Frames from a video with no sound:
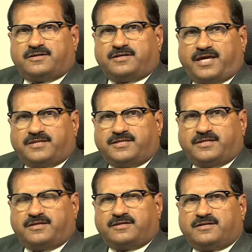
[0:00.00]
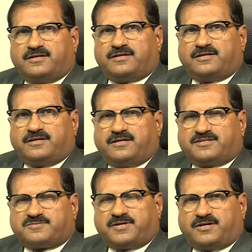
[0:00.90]
NITI
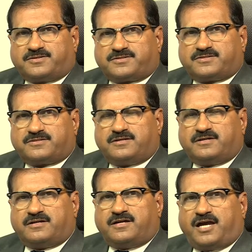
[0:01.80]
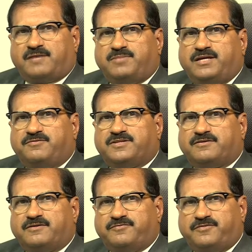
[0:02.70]
is because I believe in
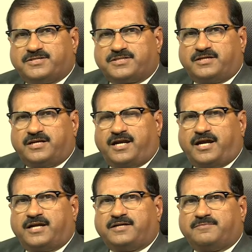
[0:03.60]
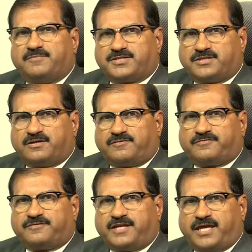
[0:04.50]
the vision and mission
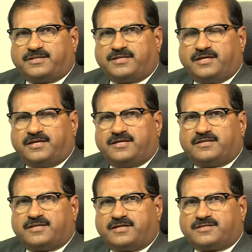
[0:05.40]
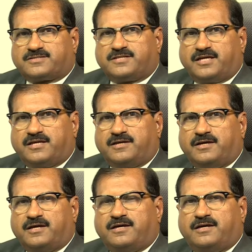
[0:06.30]
of NITI, that is
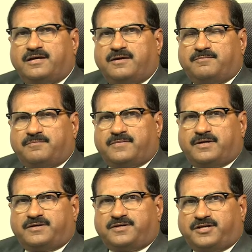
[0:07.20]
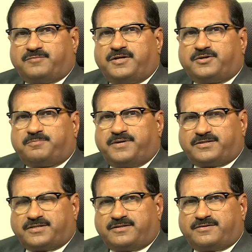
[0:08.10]
taking treatment to
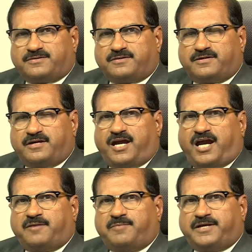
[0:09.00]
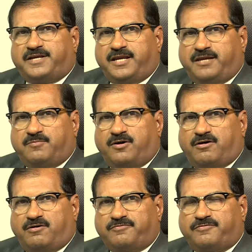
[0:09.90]
patients, and my dream
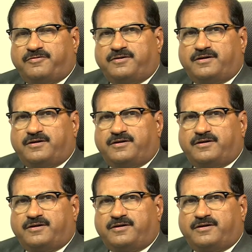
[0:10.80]
of